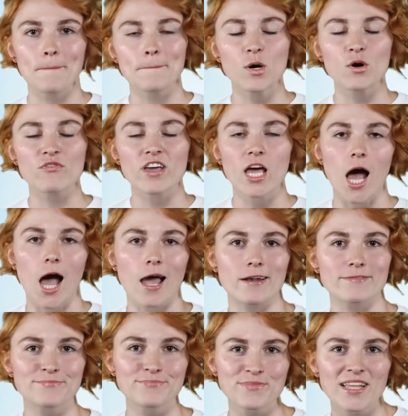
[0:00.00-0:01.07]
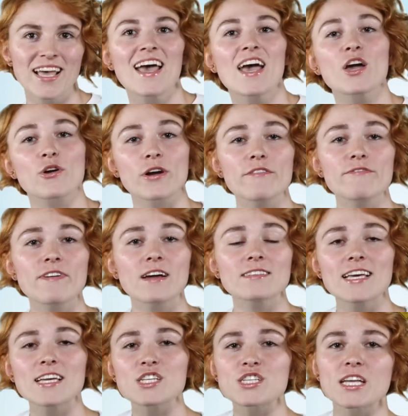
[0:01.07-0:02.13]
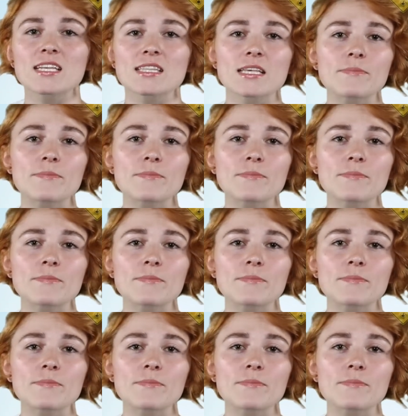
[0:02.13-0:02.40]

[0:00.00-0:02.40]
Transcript: Moving on. Cream foundation,